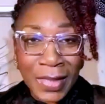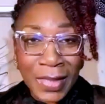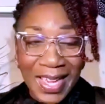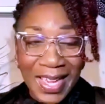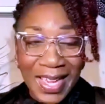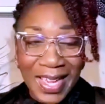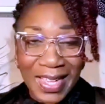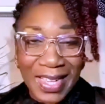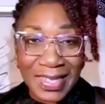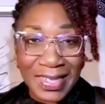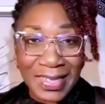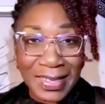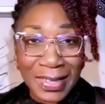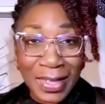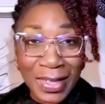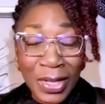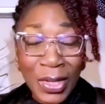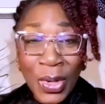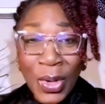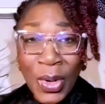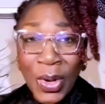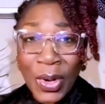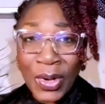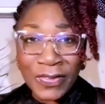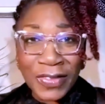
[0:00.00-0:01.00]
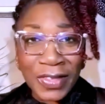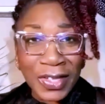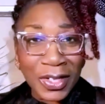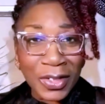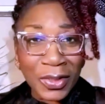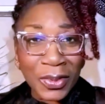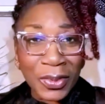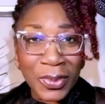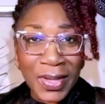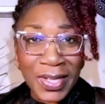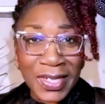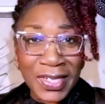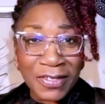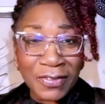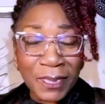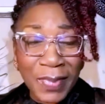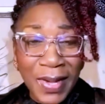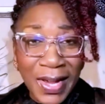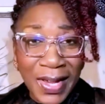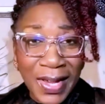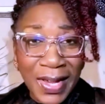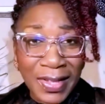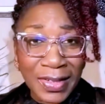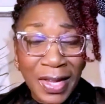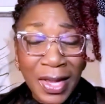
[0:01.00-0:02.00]
end of their creative
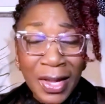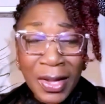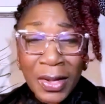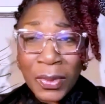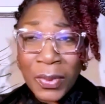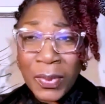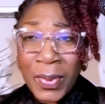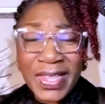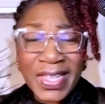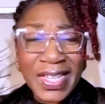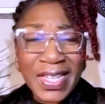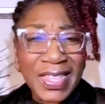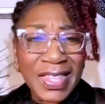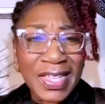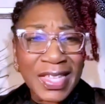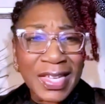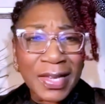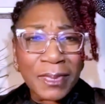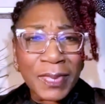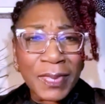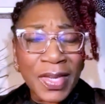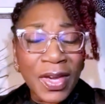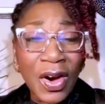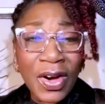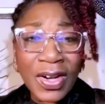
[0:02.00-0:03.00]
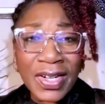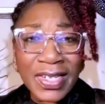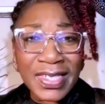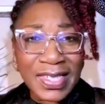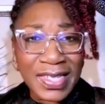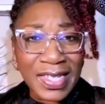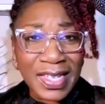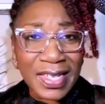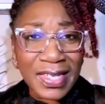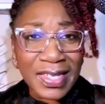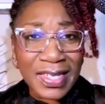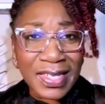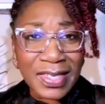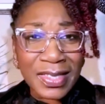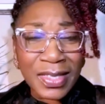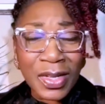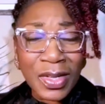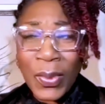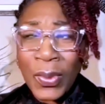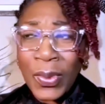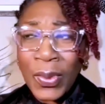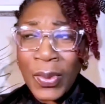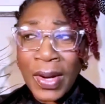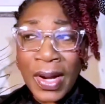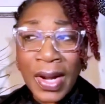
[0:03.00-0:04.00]
mind, whether they be artists
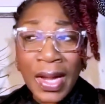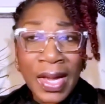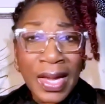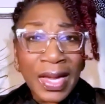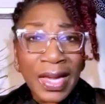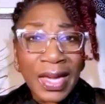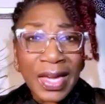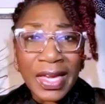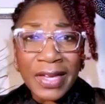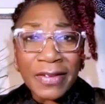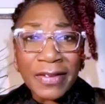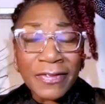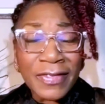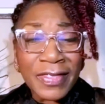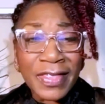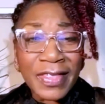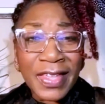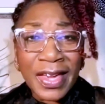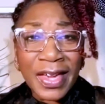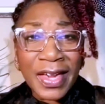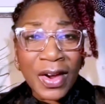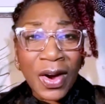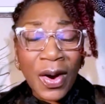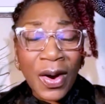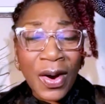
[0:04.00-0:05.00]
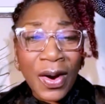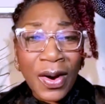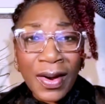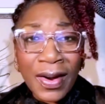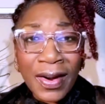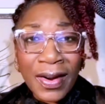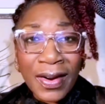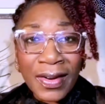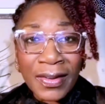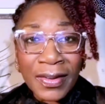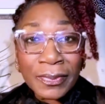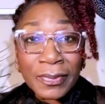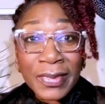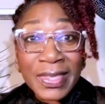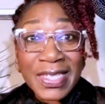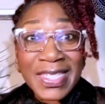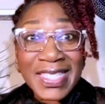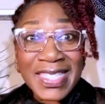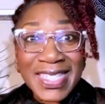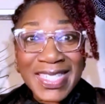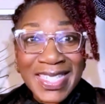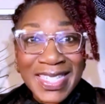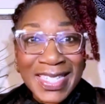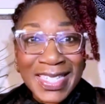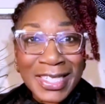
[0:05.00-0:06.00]
or if they are
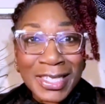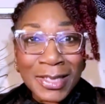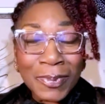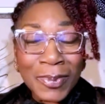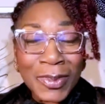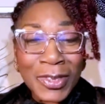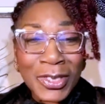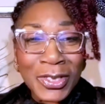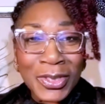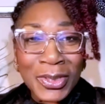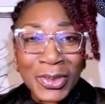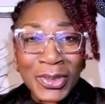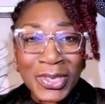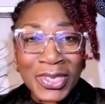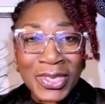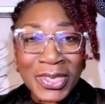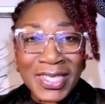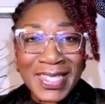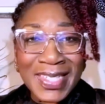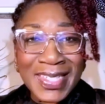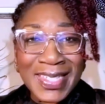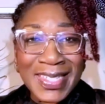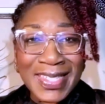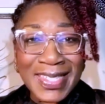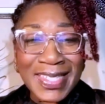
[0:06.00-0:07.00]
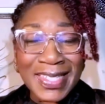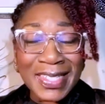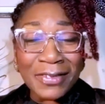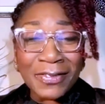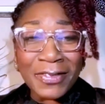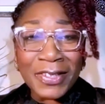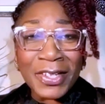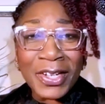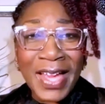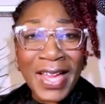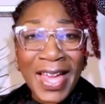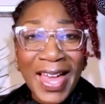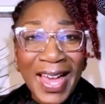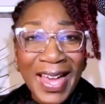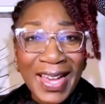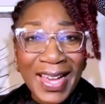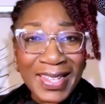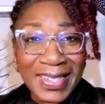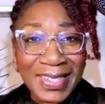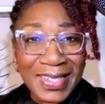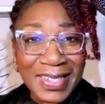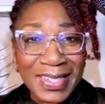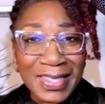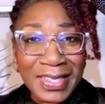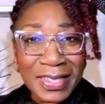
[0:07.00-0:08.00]
stage producers, if they're
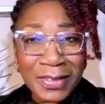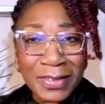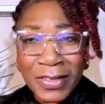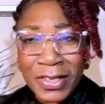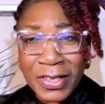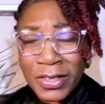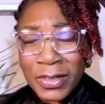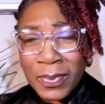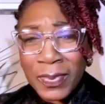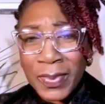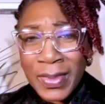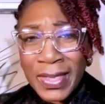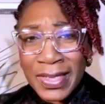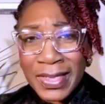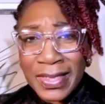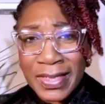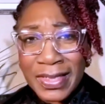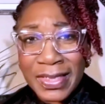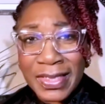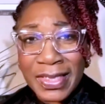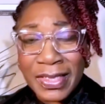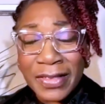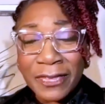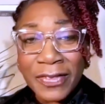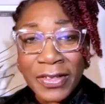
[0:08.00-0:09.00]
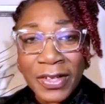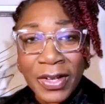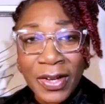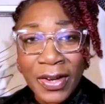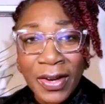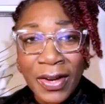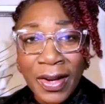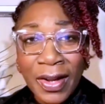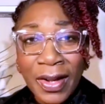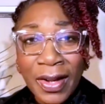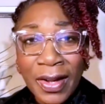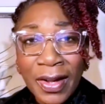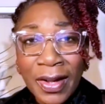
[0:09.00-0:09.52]
actors, if they're comedians, if they're